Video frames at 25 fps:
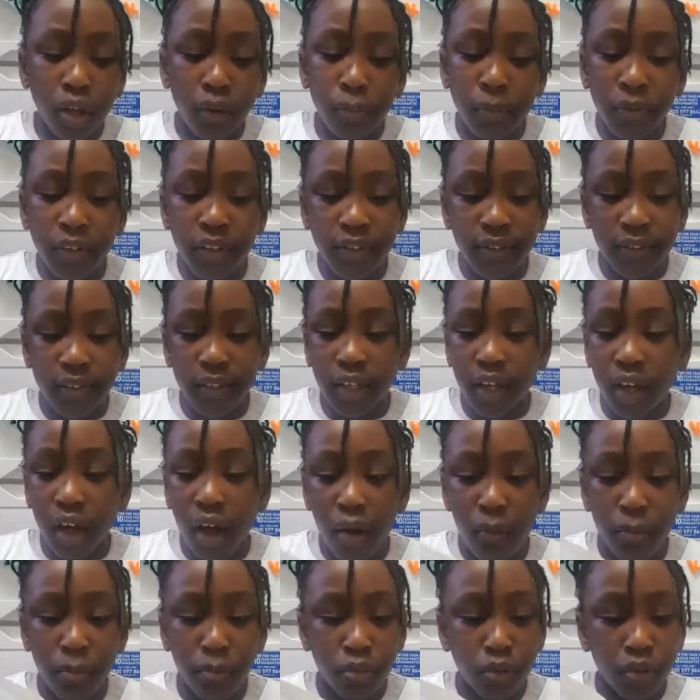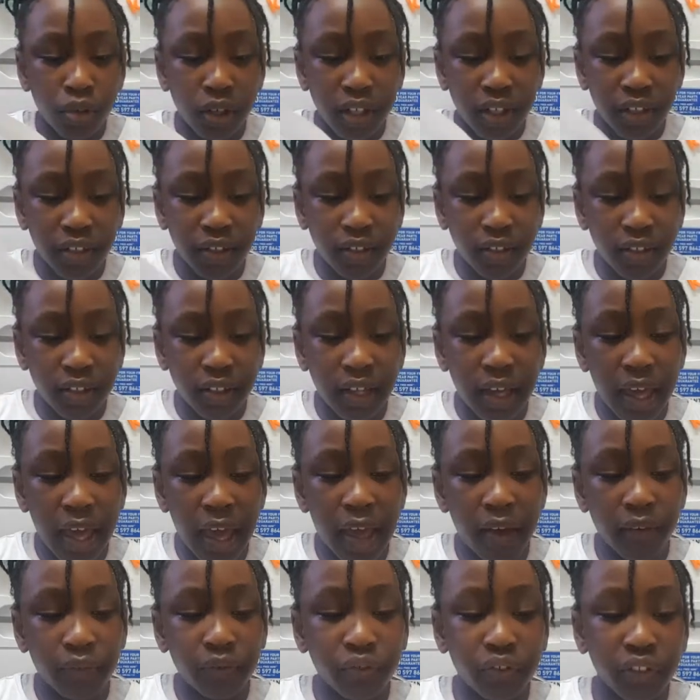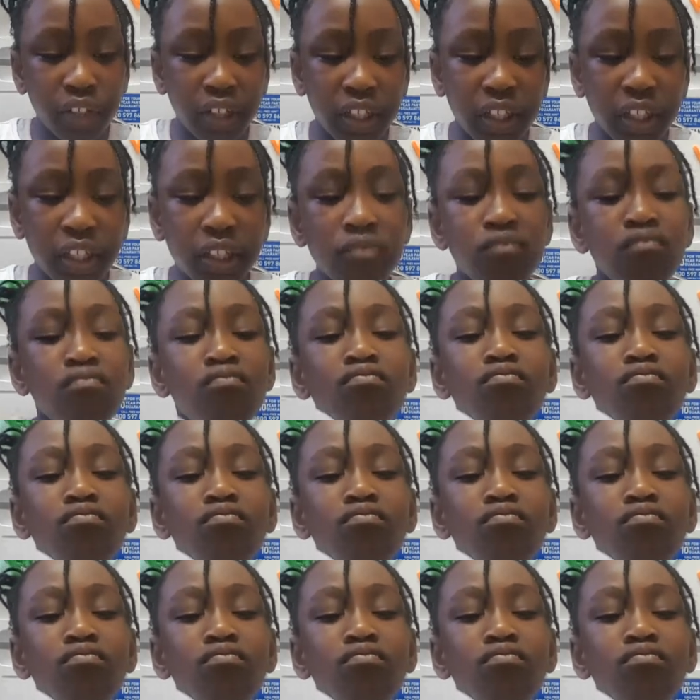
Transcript: Mr. Gumble listened carefully,